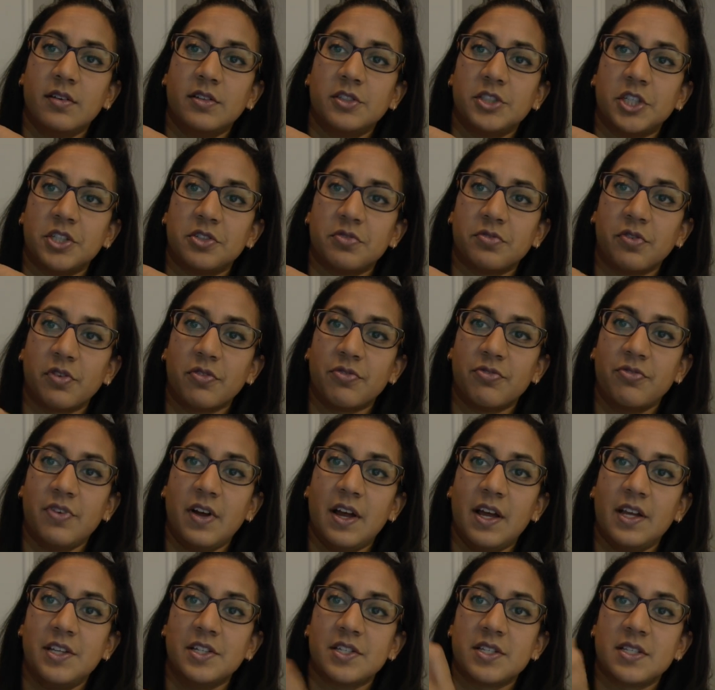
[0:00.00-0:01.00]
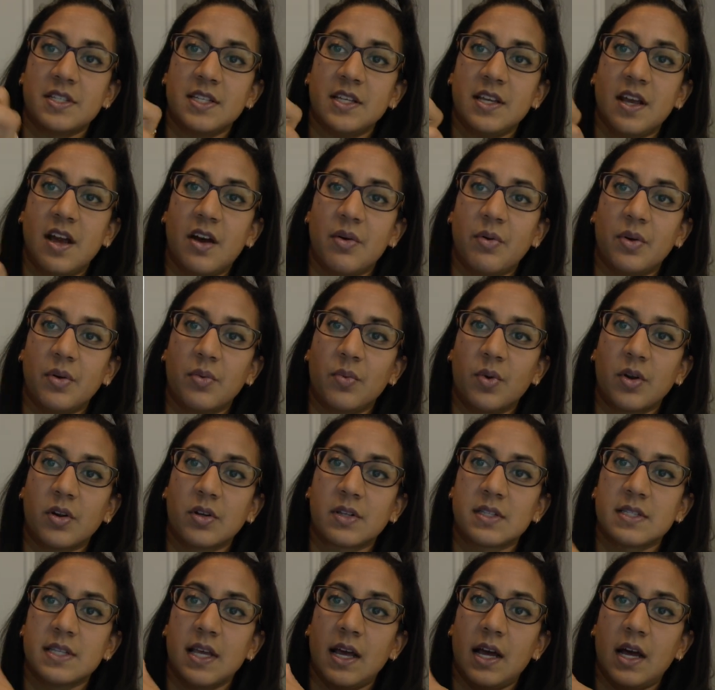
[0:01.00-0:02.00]
just for fun, see how it
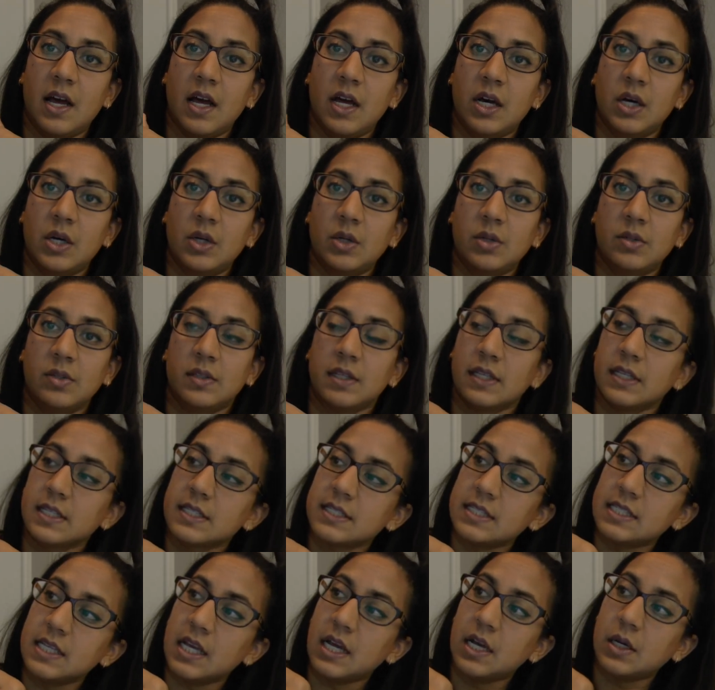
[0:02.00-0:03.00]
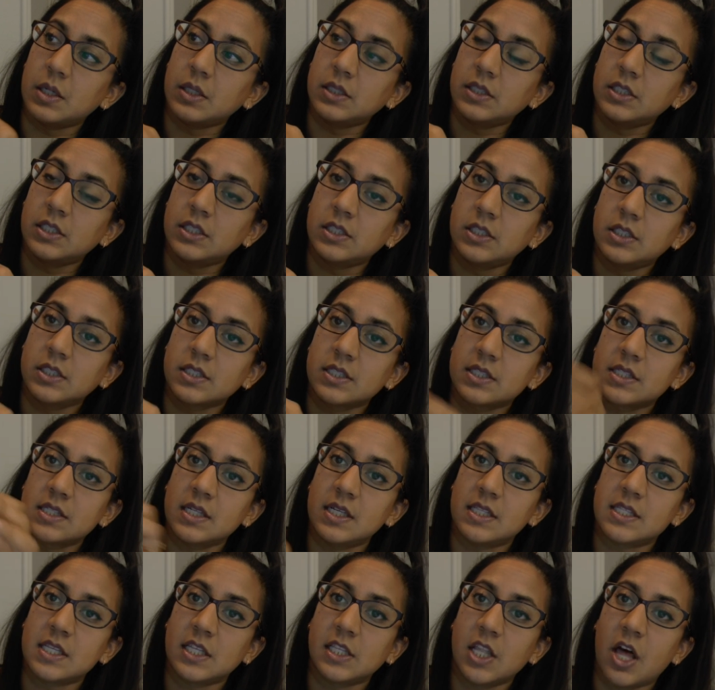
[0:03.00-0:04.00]
works out, like see how it
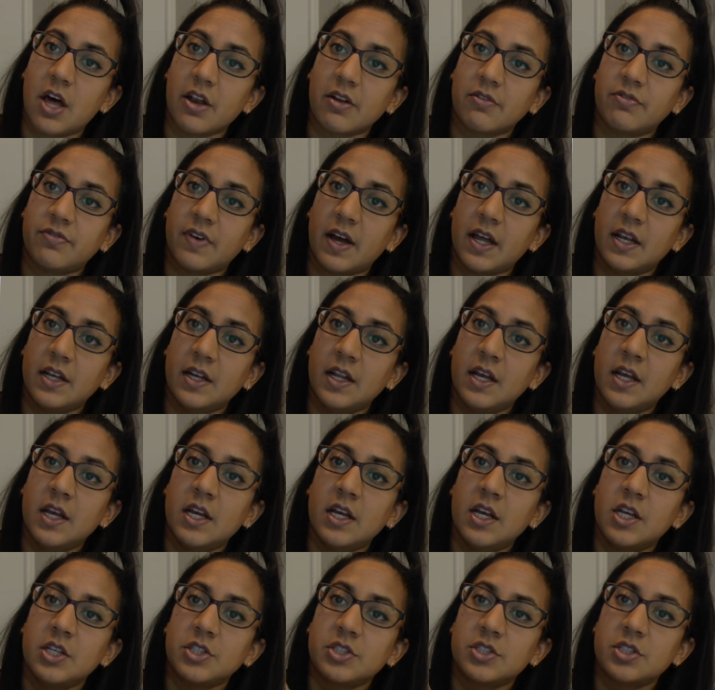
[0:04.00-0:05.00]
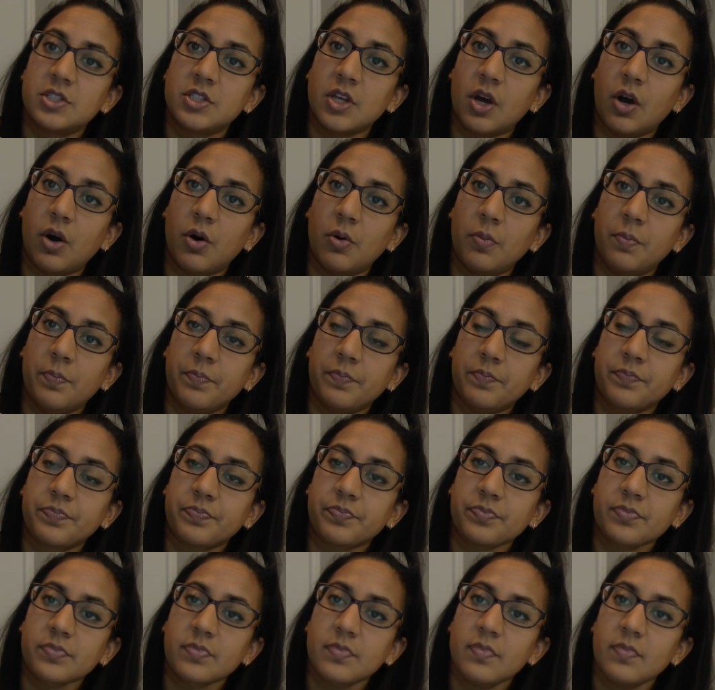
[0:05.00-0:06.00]
looks. It's a lot of fun. So,
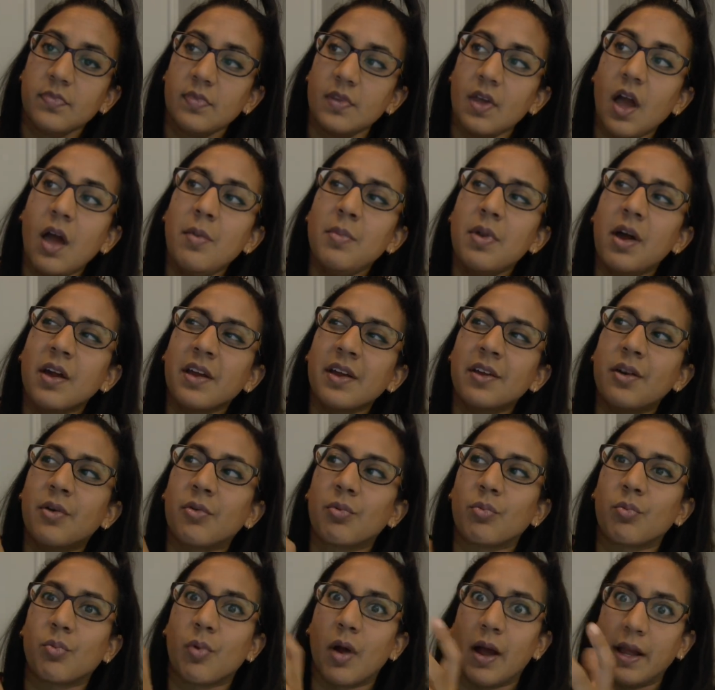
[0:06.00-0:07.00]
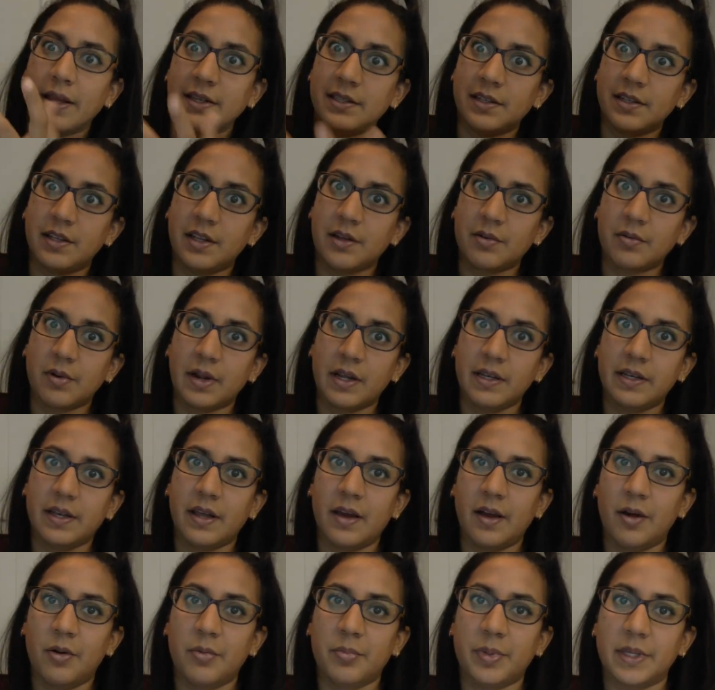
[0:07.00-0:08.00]
I'm not gonna write in it right
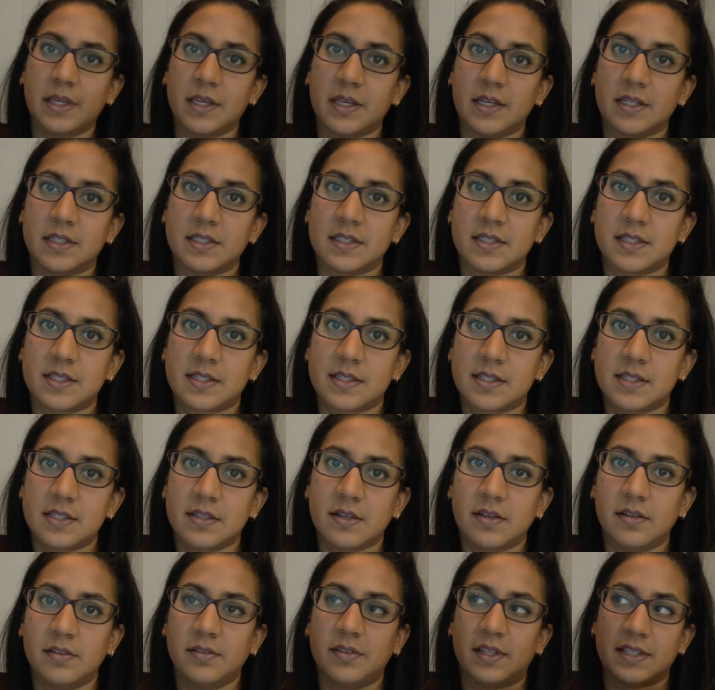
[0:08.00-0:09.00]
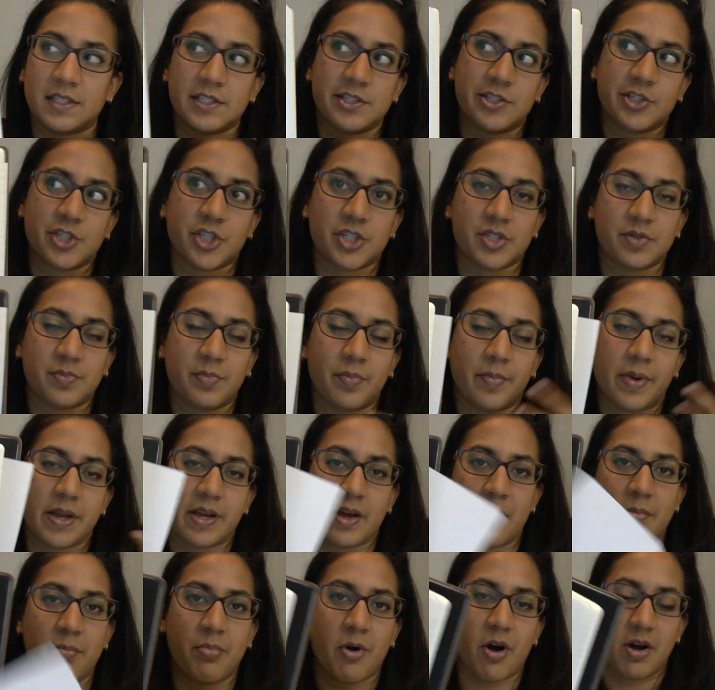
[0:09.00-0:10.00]
now because this is just
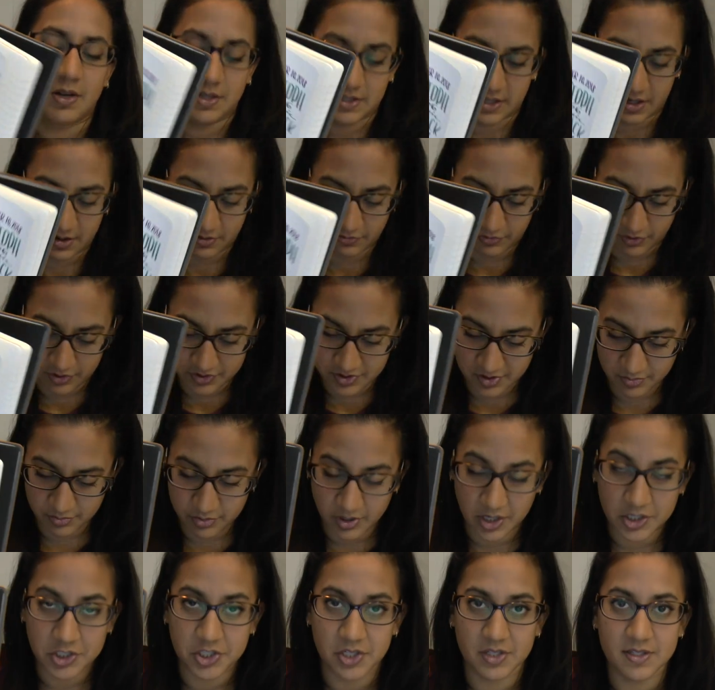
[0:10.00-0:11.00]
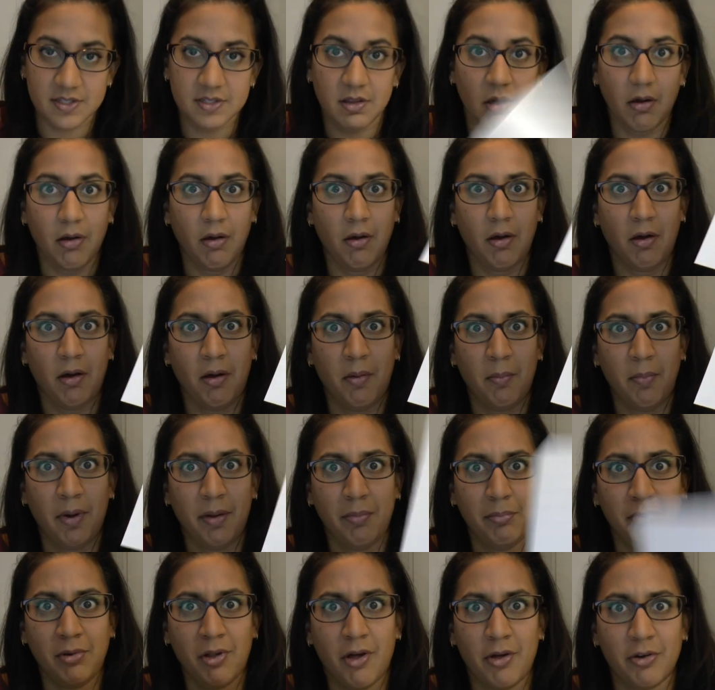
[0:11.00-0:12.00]
like unboxing, first impressions. Oh,
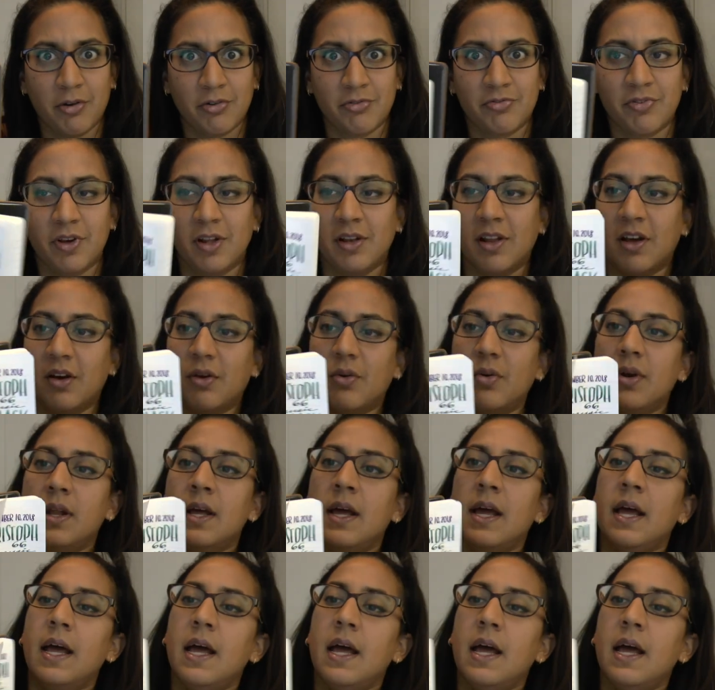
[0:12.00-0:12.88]
my blotter fell out.